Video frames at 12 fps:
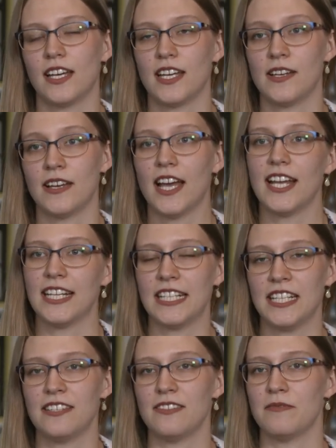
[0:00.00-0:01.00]
And
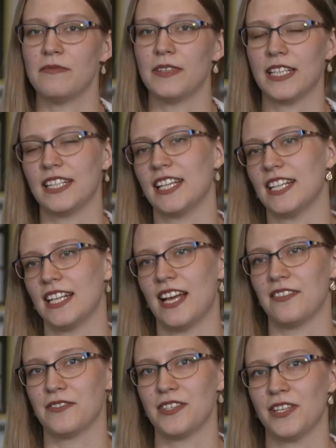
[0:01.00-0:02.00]
it is something that
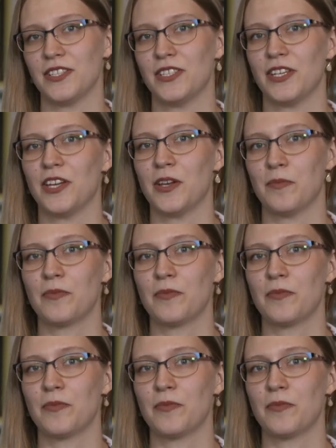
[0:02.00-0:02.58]
allows you to